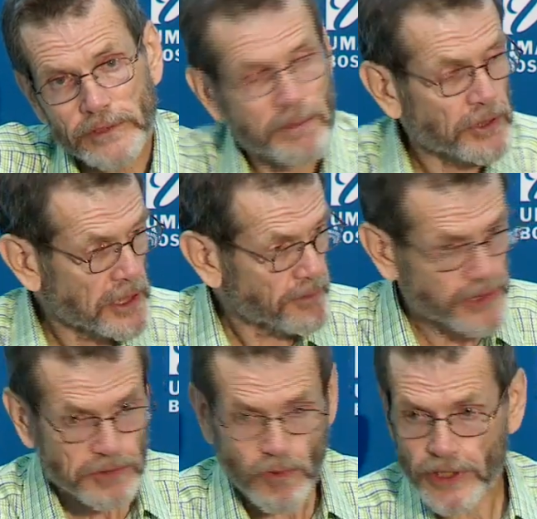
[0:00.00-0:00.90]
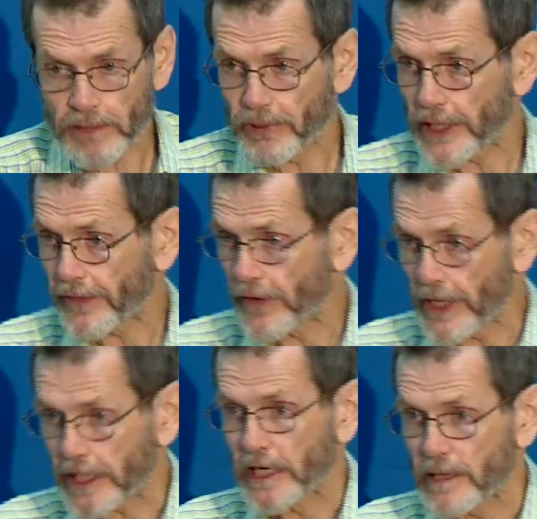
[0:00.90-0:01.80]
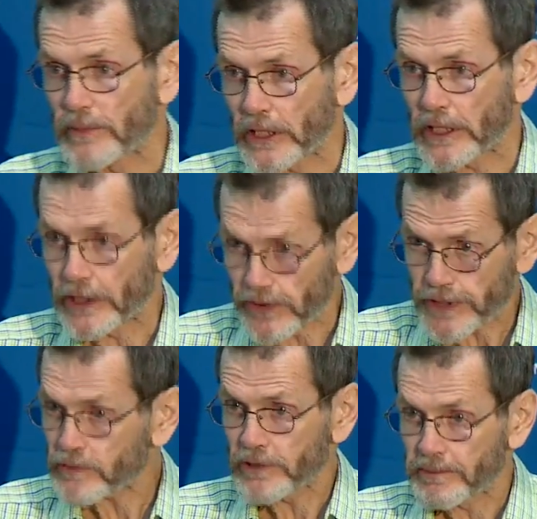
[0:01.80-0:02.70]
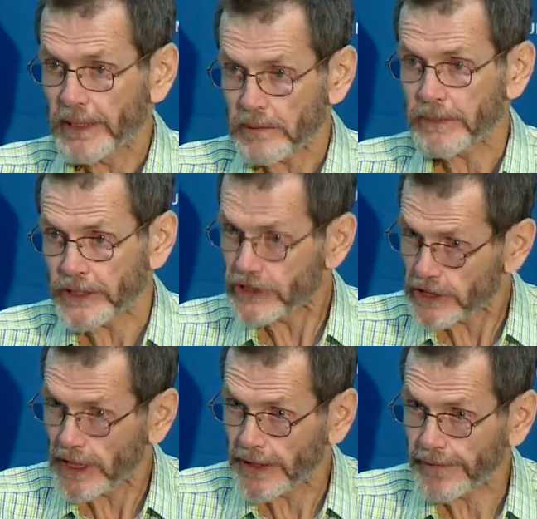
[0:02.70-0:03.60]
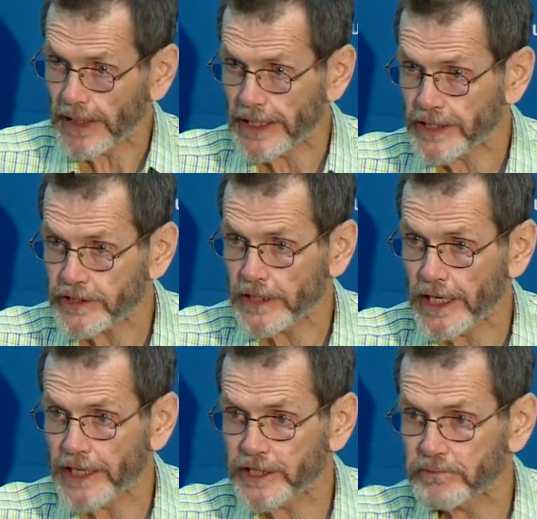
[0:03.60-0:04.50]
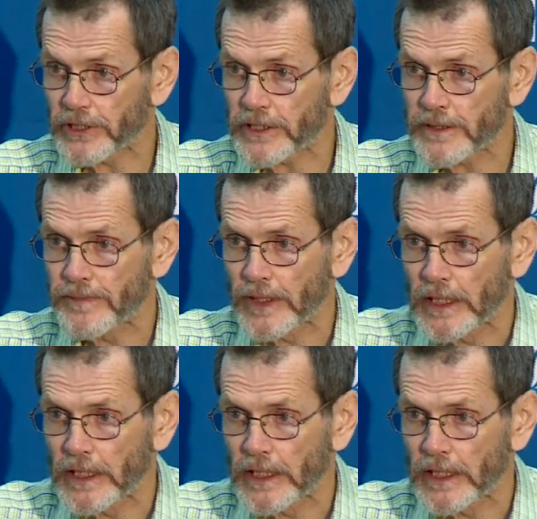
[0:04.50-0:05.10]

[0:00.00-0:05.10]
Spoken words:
timber companies wanted to protect their economic interests, which might mean selling the land to the highest bidder.